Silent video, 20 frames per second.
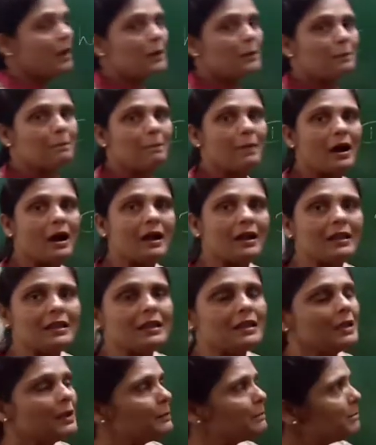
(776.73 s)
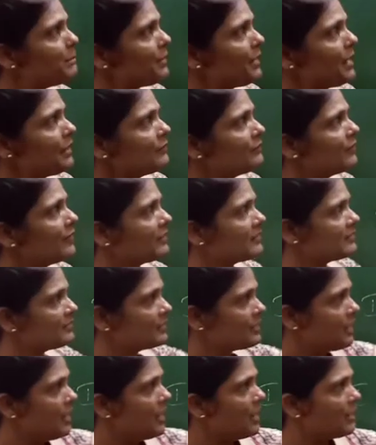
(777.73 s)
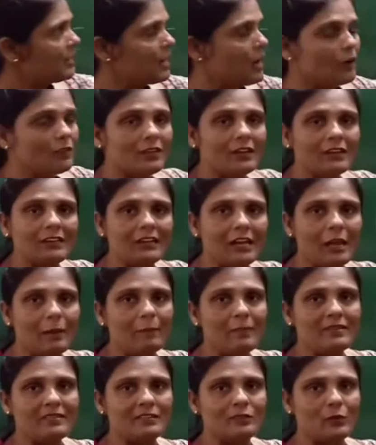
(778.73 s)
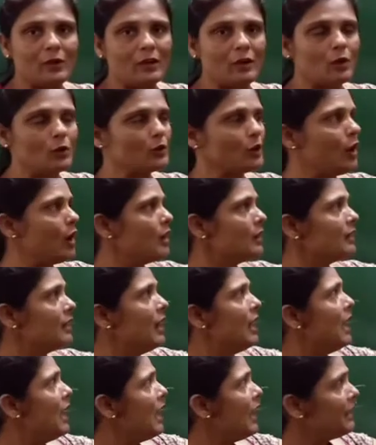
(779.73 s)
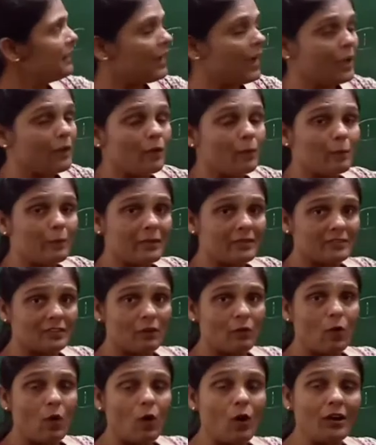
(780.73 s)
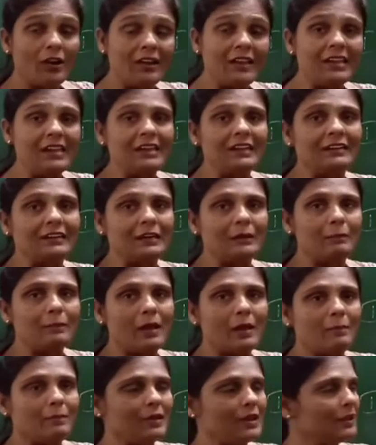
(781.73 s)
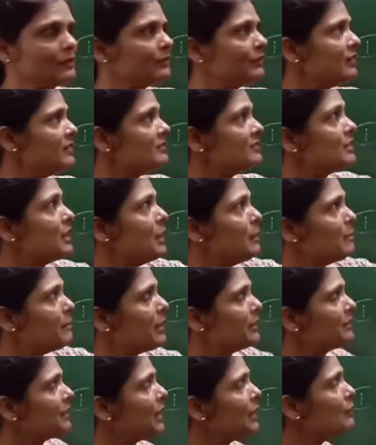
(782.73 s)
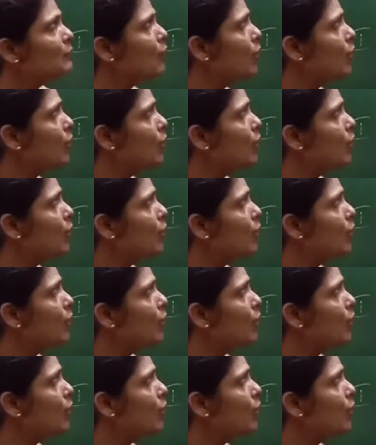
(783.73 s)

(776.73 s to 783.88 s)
my breakfast. Now the time is 12 o'clock and I must have already eaten my breakfast, but I